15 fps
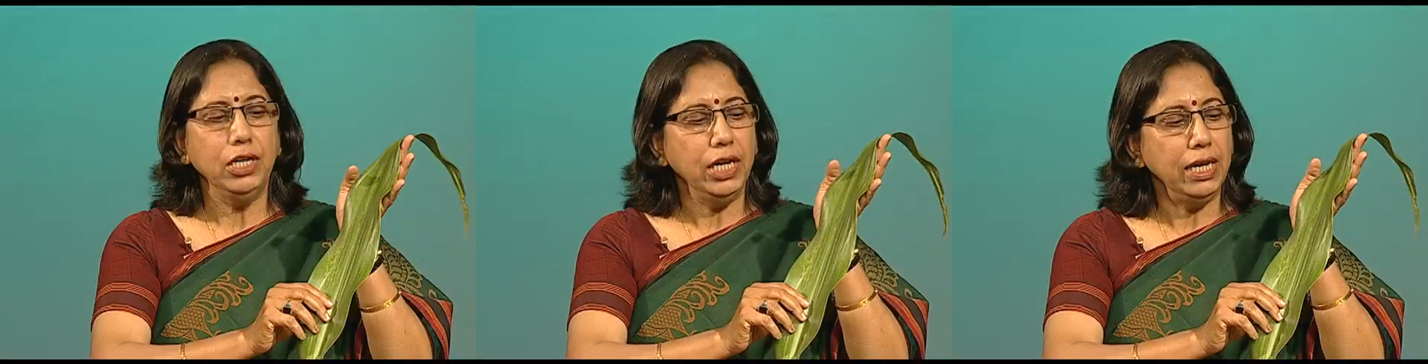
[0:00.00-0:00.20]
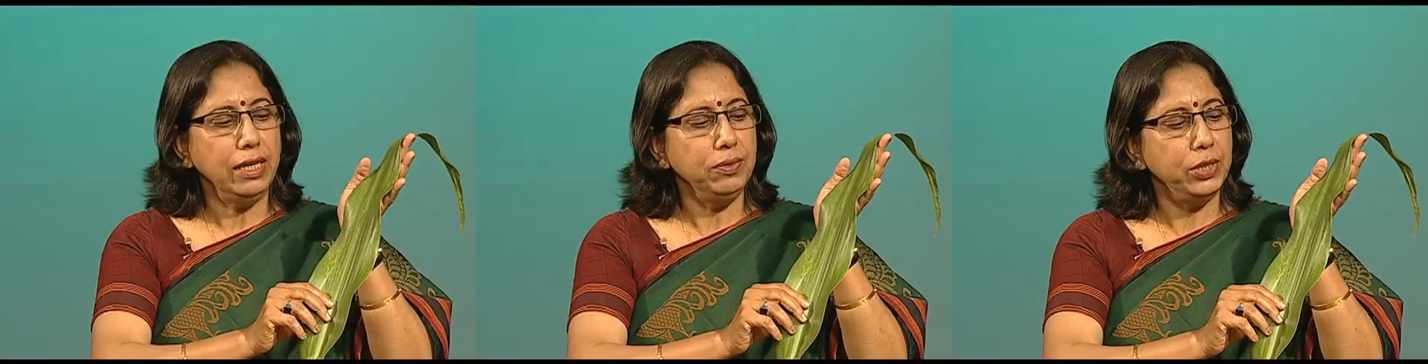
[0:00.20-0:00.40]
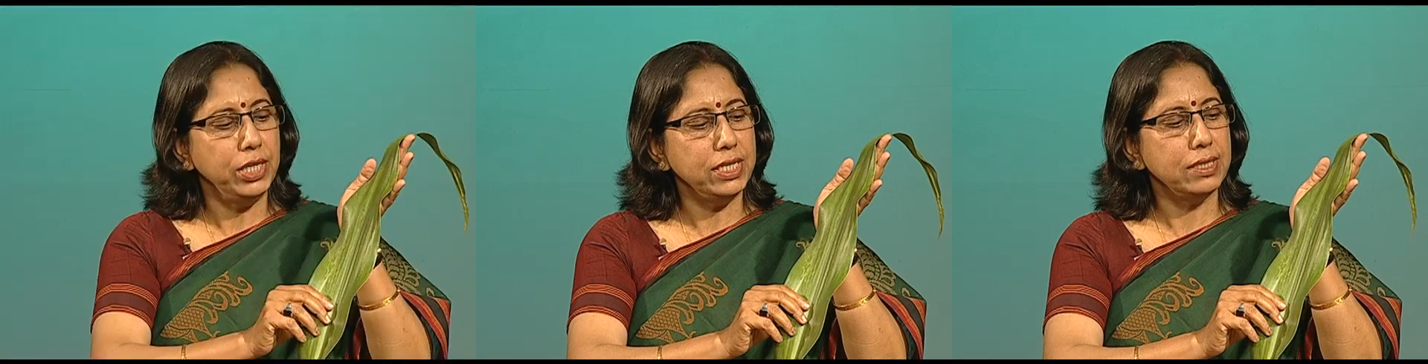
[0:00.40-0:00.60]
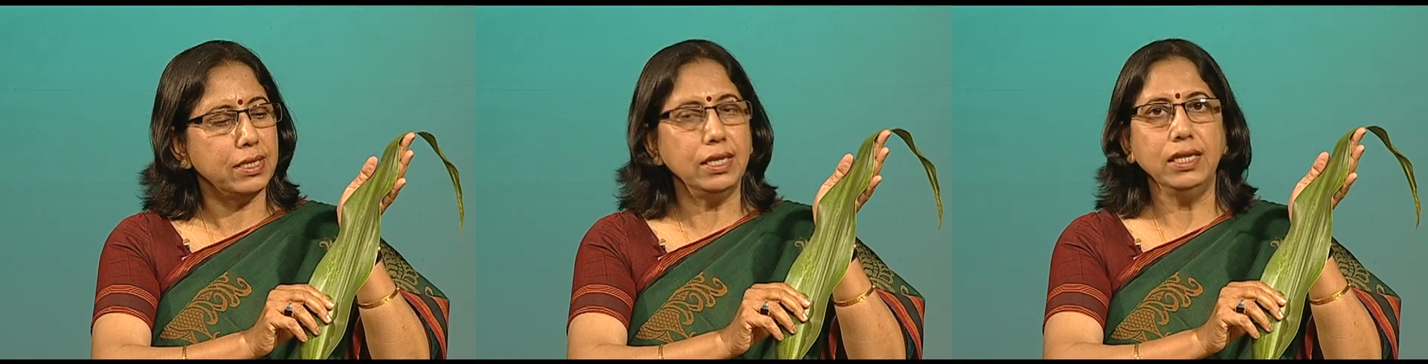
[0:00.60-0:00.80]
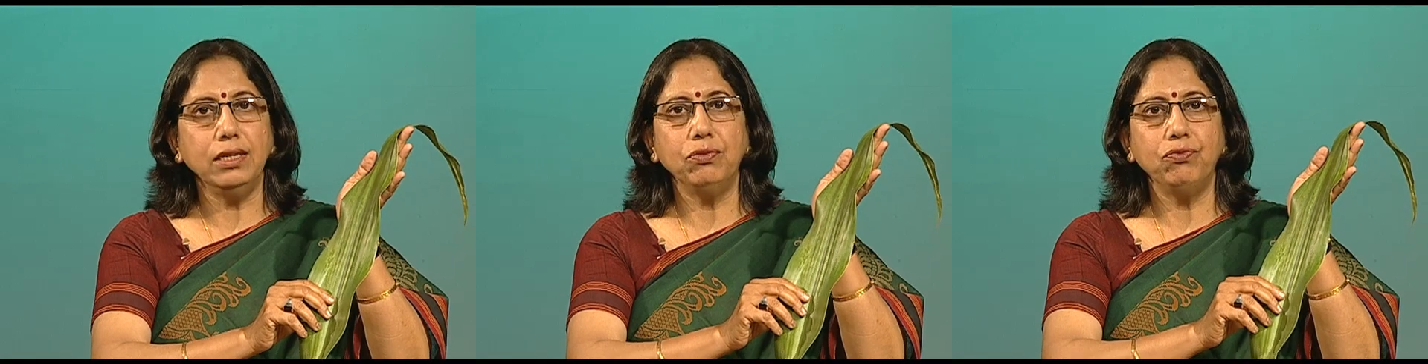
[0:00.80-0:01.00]
In this
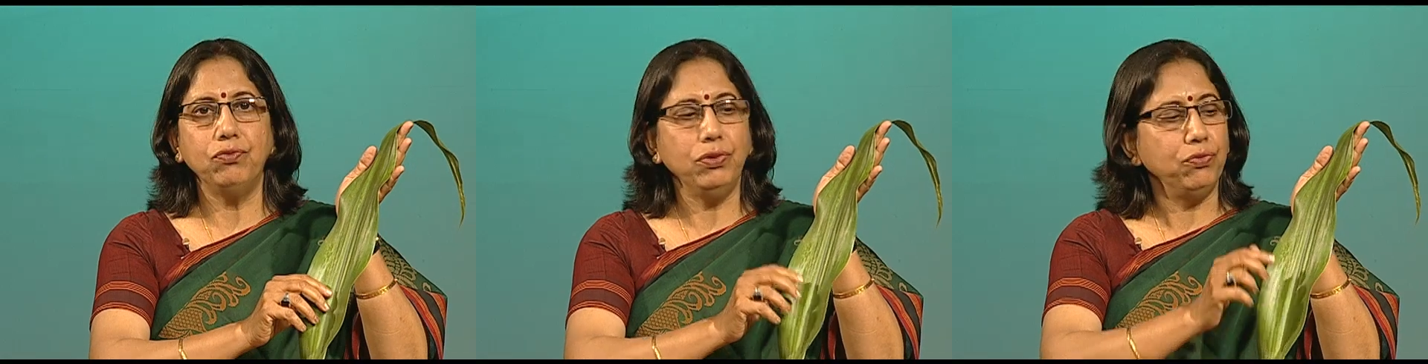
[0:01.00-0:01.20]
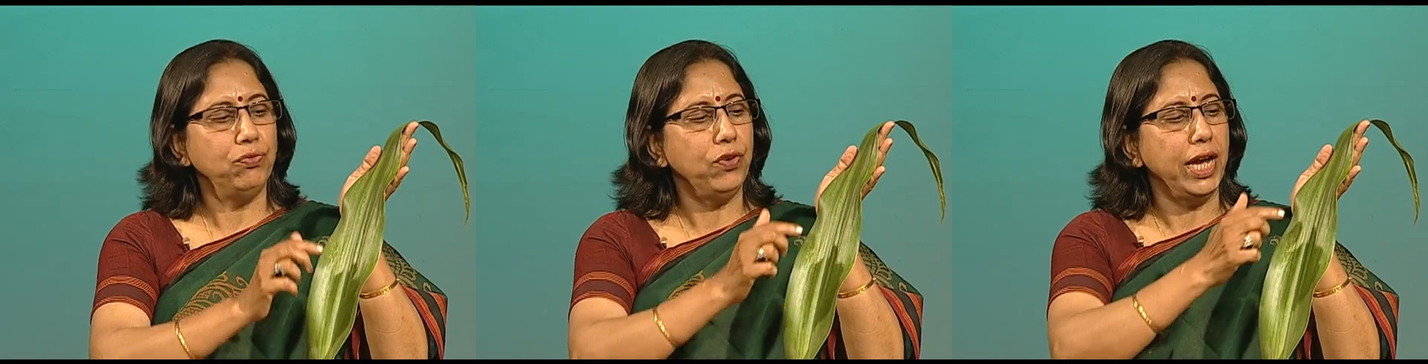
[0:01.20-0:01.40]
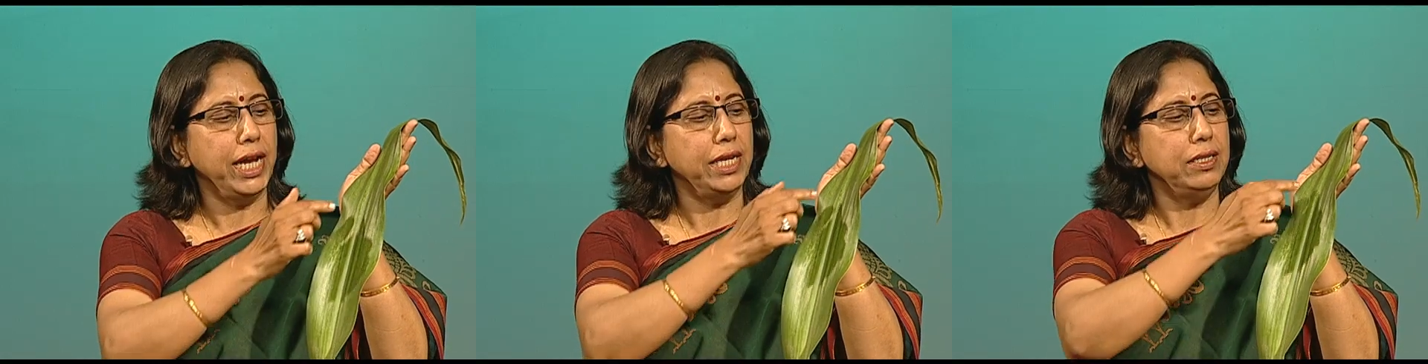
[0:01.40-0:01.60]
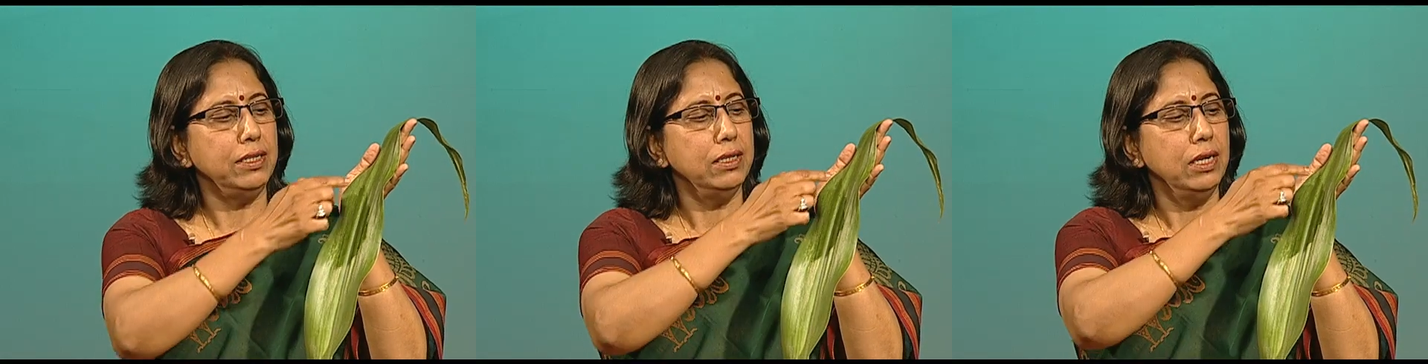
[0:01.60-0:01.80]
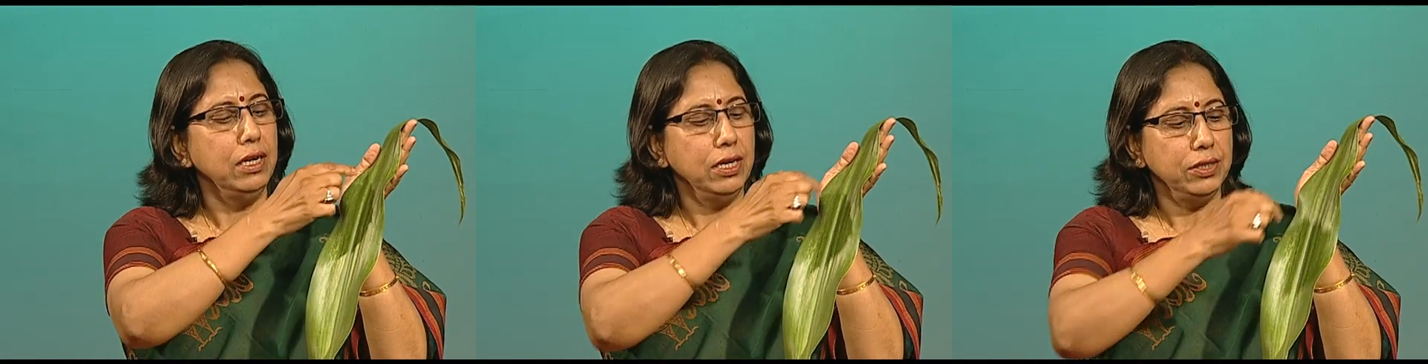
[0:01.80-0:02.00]
leaf, we find
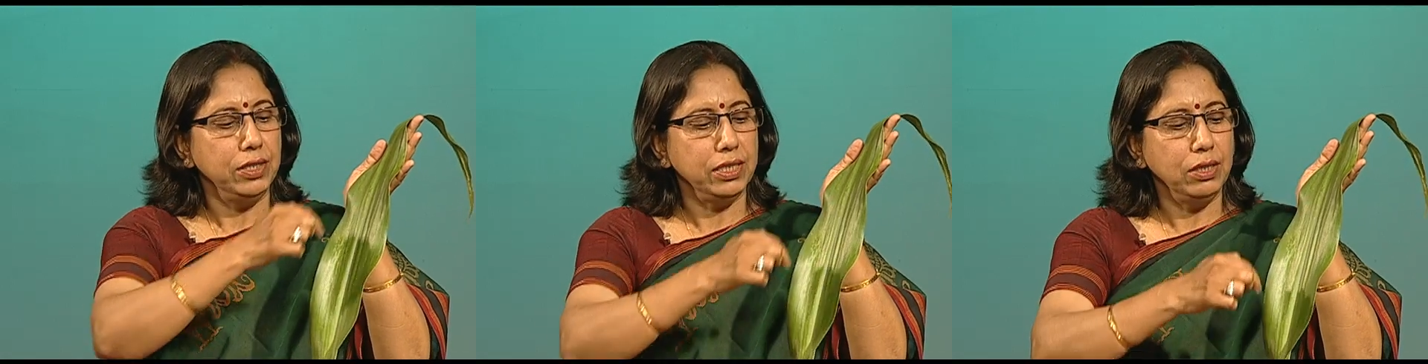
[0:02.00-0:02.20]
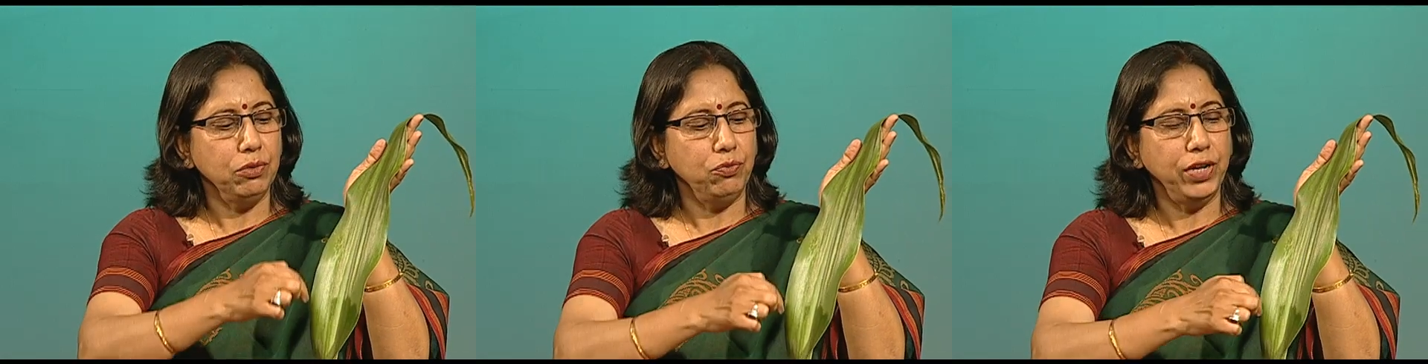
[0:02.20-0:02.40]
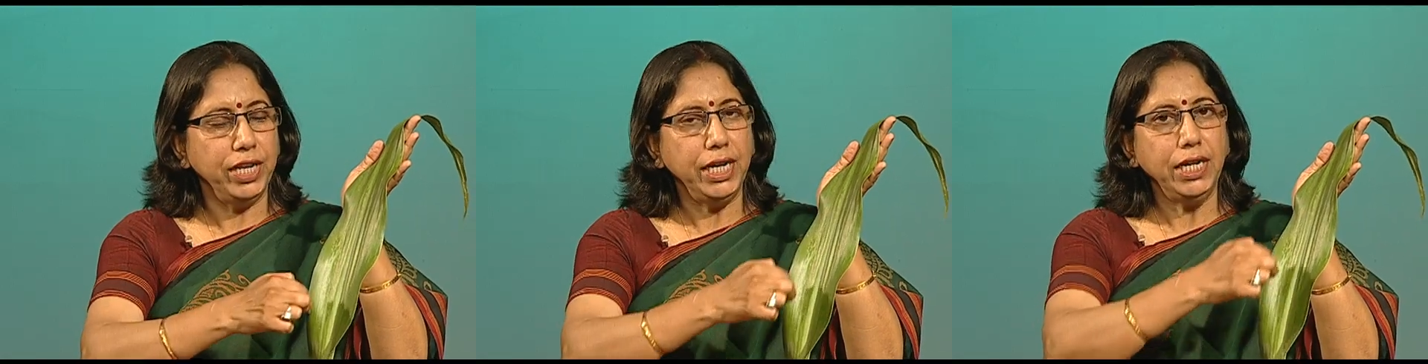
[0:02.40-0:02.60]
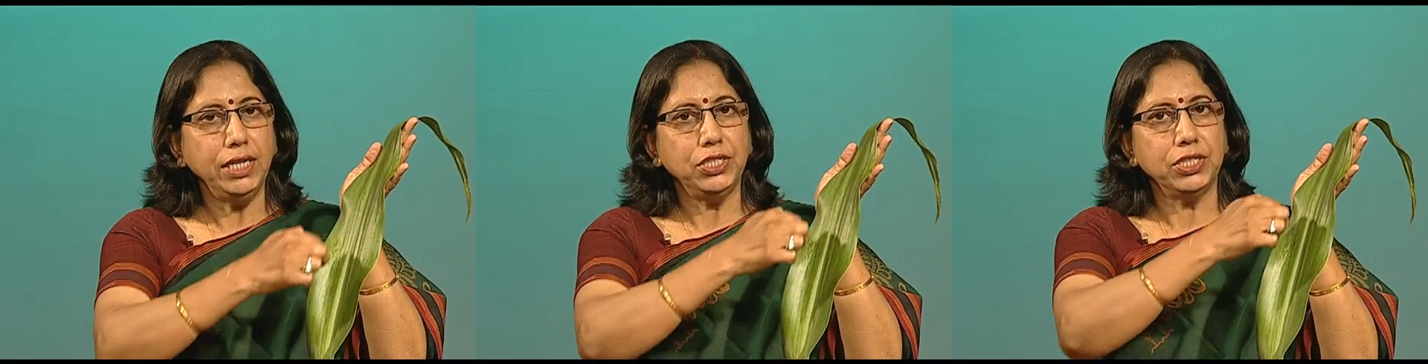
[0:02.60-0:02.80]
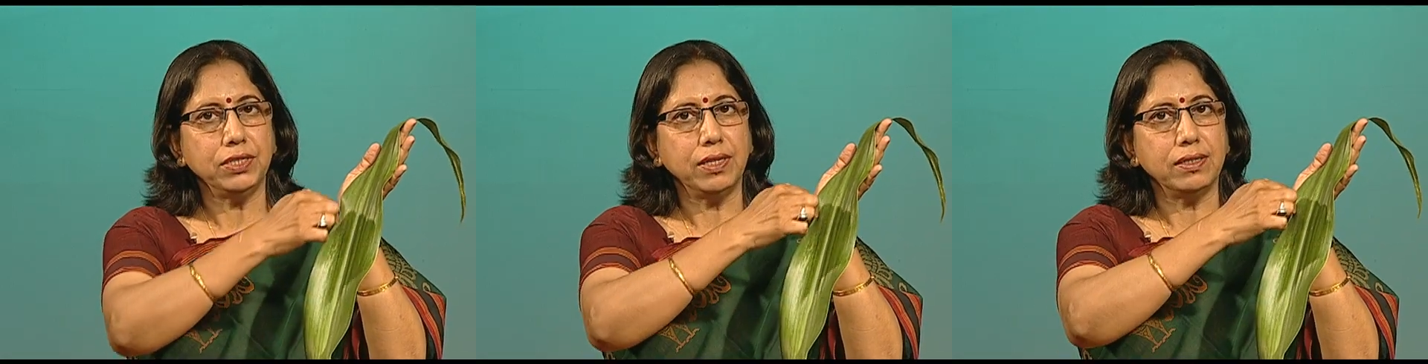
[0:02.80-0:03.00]
that the
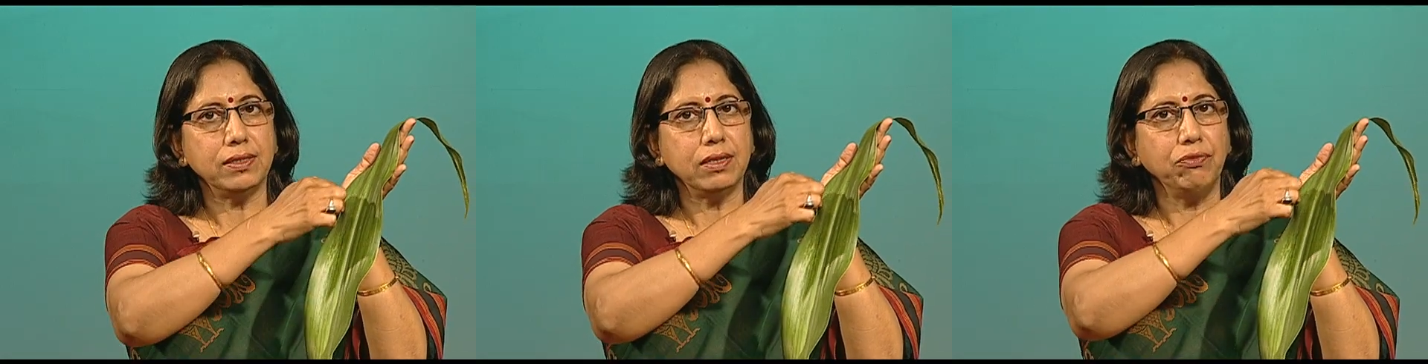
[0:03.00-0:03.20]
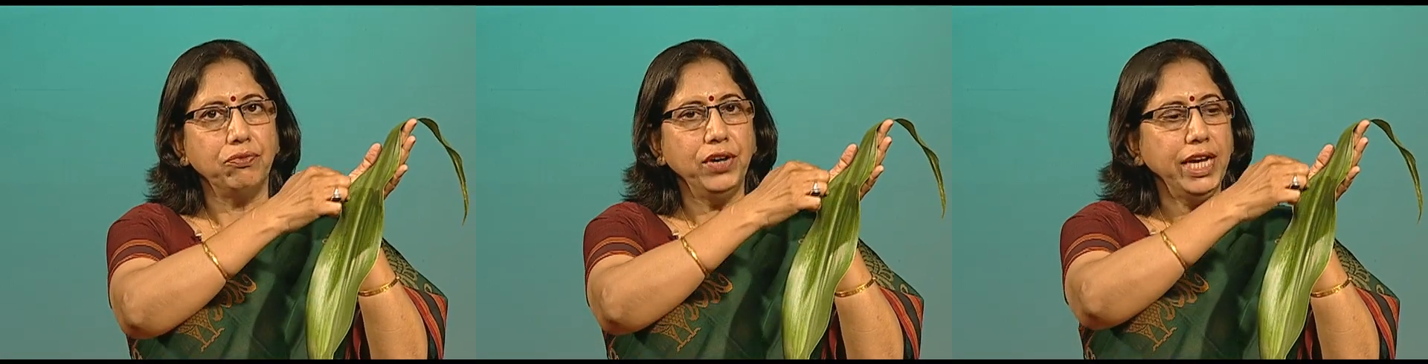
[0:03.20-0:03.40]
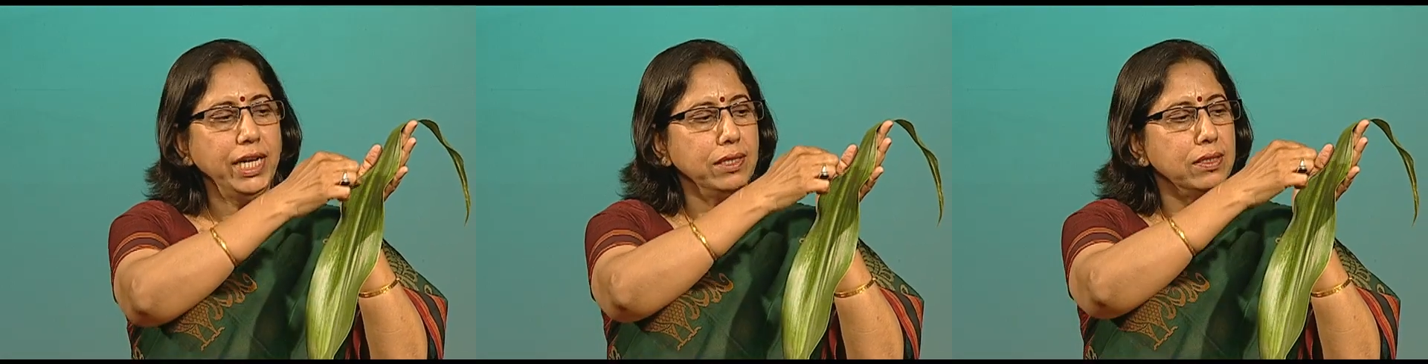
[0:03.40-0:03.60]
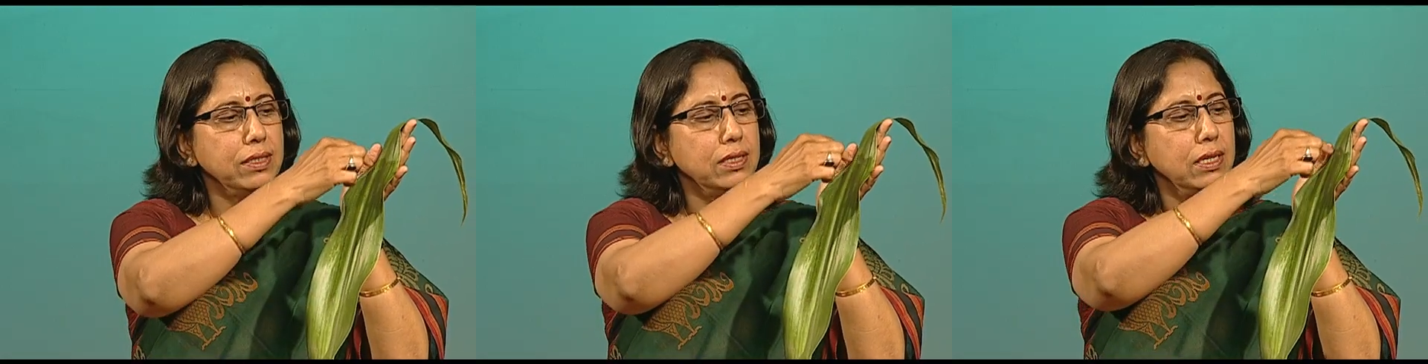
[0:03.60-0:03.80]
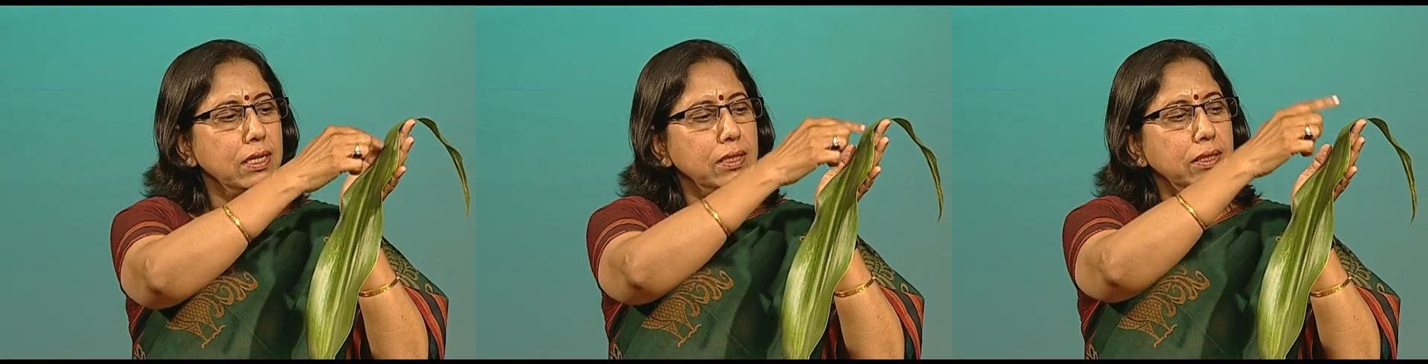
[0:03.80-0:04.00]
venation, that is the veins,